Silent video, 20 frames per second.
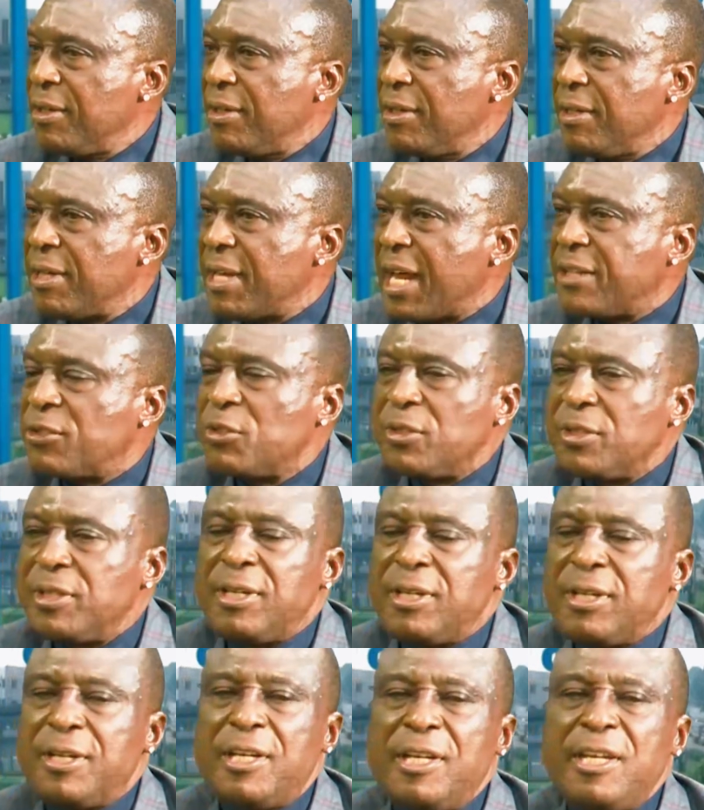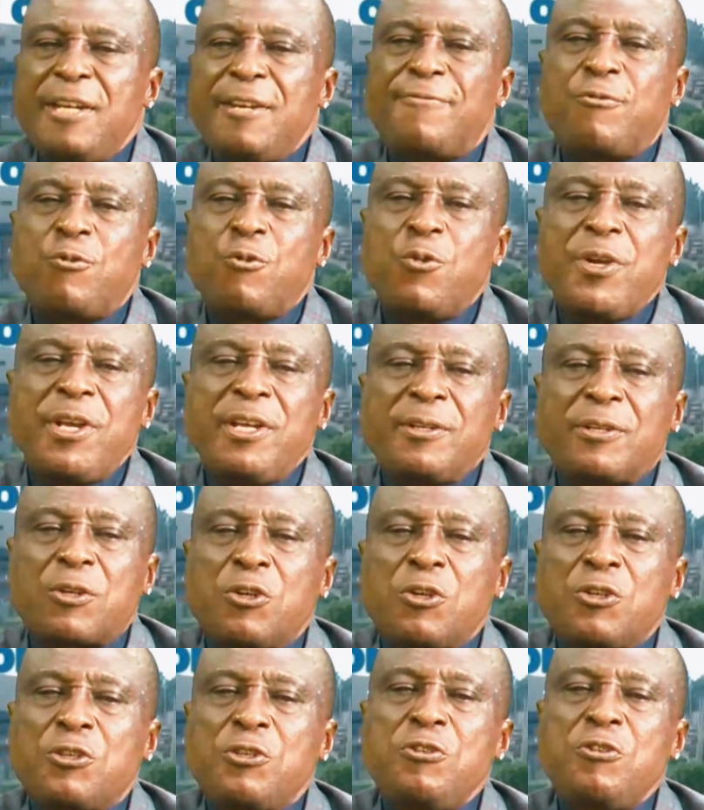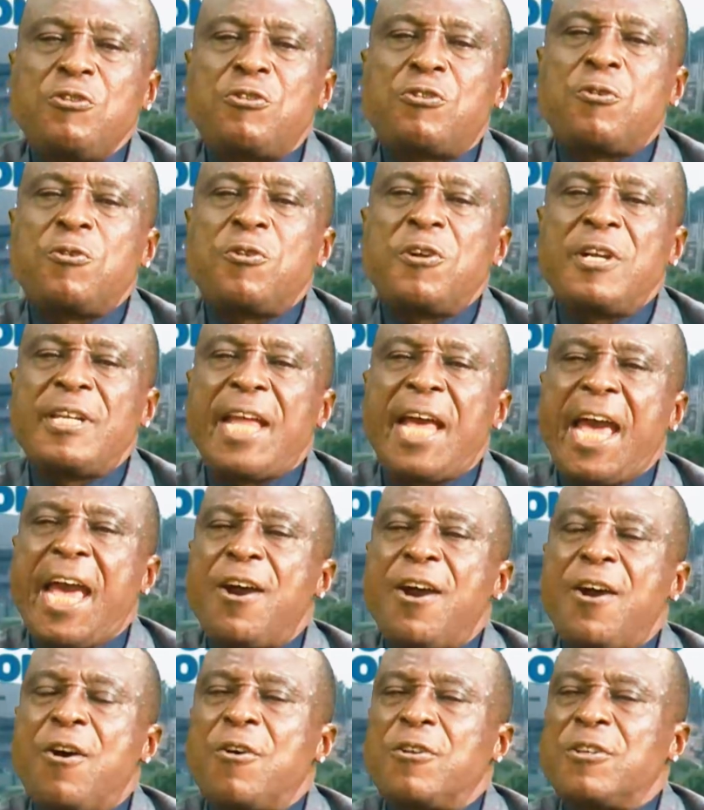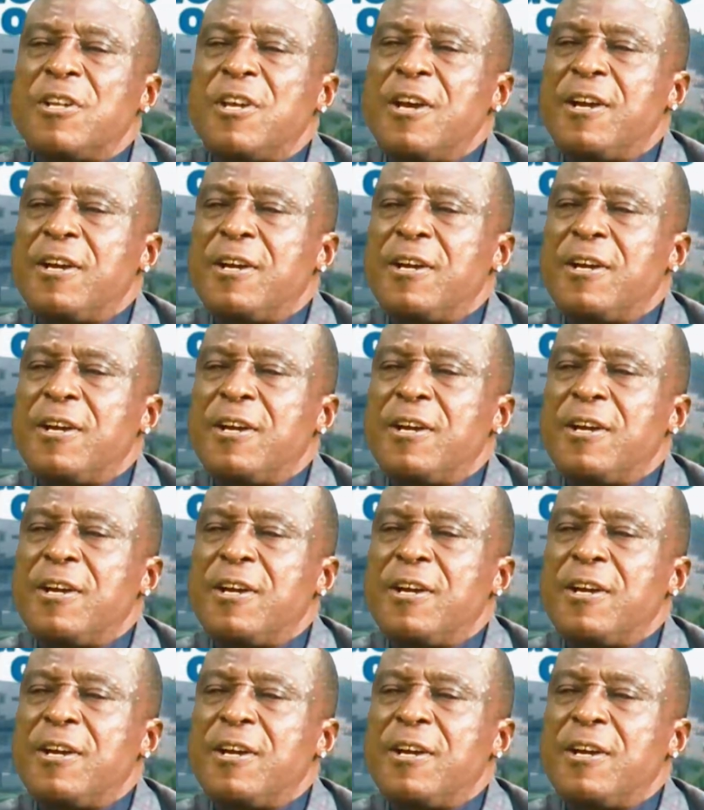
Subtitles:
that if we continue to rely on